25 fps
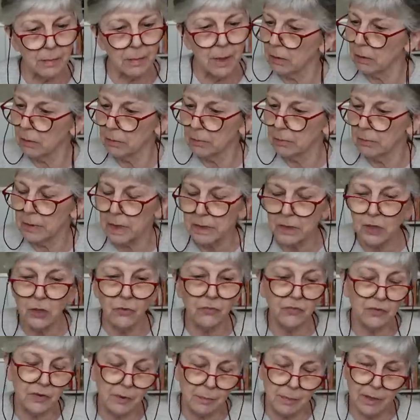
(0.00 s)
uh, many
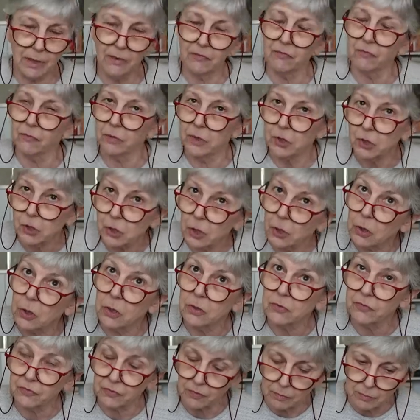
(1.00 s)
of them have
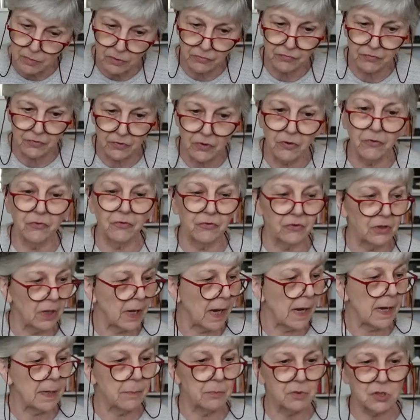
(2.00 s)
returned from the first
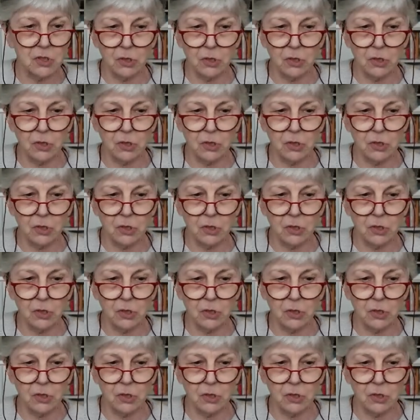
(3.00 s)
game,